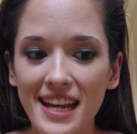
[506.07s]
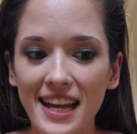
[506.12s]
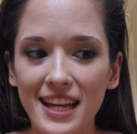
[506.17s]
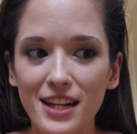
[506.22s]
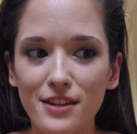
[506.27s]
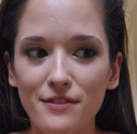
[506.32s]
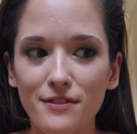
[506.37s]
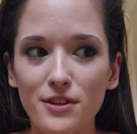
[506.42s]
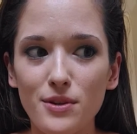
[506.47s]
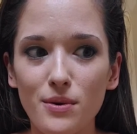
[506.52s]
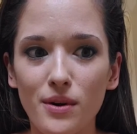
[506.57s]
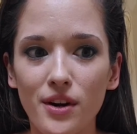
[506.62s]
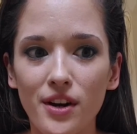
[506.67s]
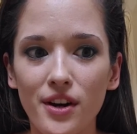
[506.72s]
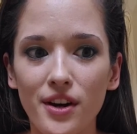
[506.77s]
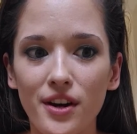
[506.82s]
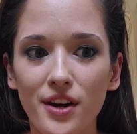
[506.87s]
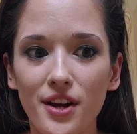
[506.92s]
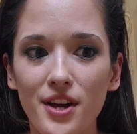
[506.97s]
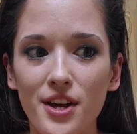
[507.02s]
And if you
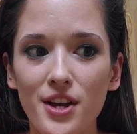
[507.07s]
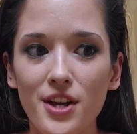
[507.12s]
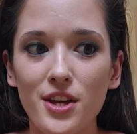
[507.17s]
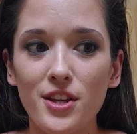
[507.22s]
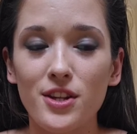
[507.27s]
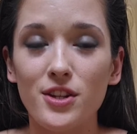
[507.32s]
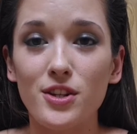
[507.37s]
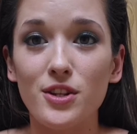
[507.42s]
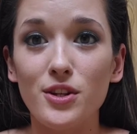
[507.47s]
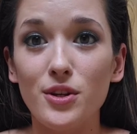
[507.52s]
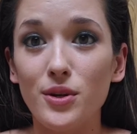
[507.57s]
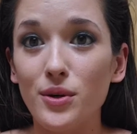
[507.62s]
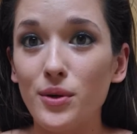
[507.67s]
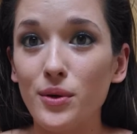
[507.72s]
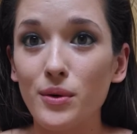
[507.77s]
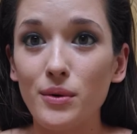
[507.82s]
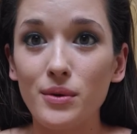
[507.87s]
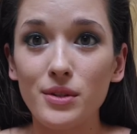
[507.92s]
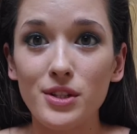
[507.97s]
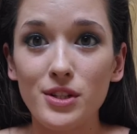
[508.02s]
are
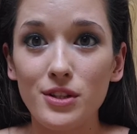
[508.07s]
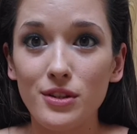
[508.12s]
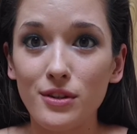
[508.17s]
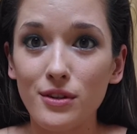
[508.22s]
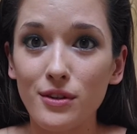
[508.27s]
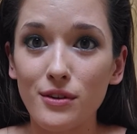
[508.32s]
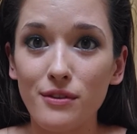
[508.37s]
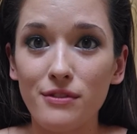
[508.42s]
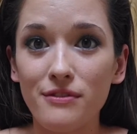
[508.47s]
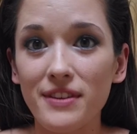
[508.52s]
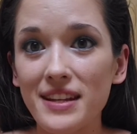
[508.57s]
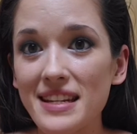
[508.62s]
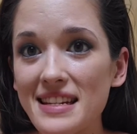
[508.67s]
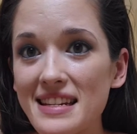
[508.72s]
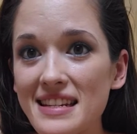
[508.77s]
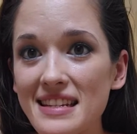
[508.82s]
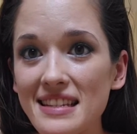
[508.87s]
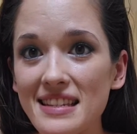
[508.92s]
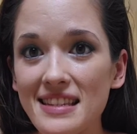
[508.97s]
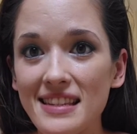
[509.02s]
new to
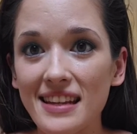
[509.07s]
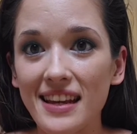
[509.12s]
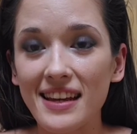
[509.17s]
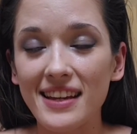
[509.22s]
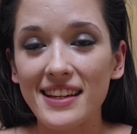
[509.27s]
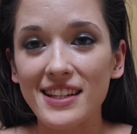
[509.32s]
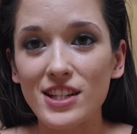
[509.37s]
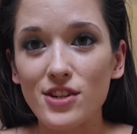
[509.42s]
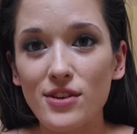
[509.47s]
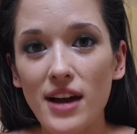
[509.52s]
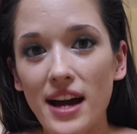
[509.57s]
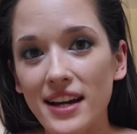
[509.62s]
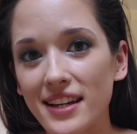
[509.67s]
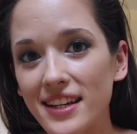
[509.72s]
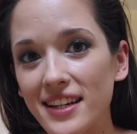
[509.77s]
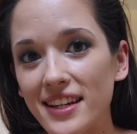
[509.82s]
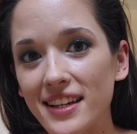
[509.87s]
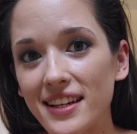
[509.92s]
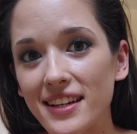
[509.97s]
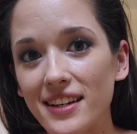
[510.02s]
fitness and
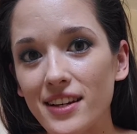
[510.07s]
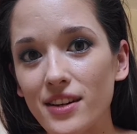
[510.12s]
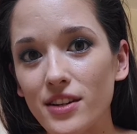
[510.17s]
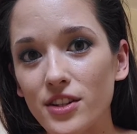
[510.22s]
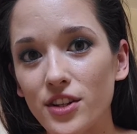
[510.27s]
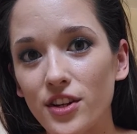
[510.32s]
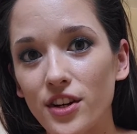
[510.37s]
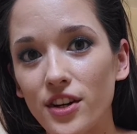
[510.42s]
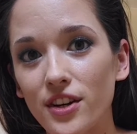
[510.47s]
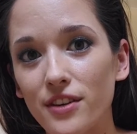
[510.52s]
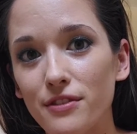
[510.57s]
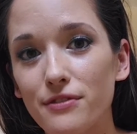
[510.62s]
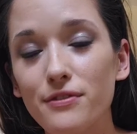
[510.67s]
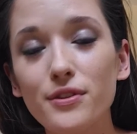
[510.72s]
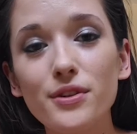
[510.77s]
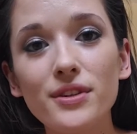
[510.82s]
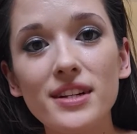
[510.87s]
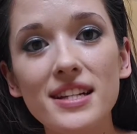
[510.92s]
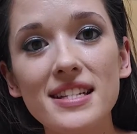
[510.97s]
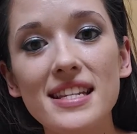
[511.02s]
tracking your
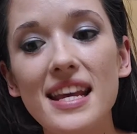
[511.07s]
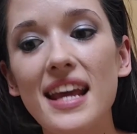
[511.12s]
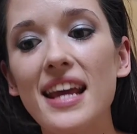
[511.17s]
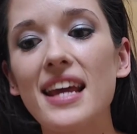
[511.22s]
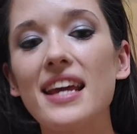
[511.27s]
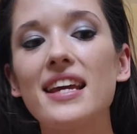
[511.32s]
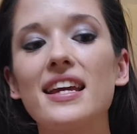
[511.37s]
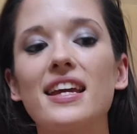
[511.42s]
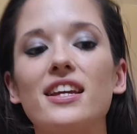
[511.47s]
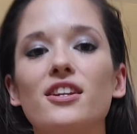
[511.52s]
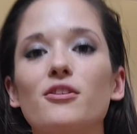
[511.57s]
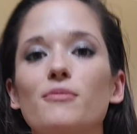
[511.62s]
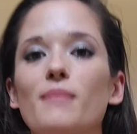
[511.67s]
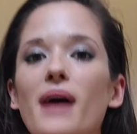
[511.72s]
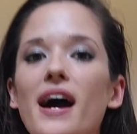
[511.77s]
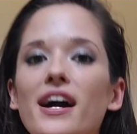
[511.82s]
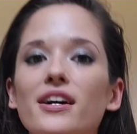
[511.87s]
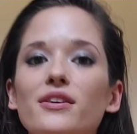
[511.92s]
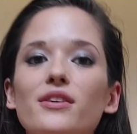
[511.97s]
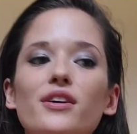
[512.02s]
food intake and your
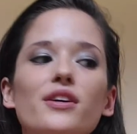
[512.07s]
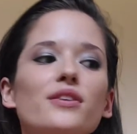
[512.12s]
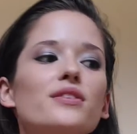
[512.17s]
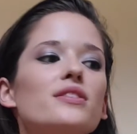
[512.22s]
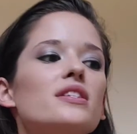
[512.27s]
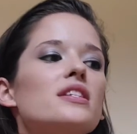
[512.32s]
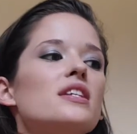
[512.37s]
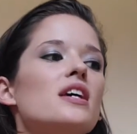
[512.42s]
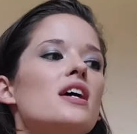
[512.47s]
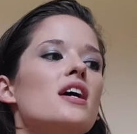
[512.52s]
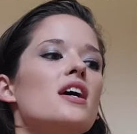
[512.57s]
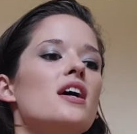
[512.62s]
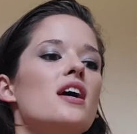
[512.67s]
macros,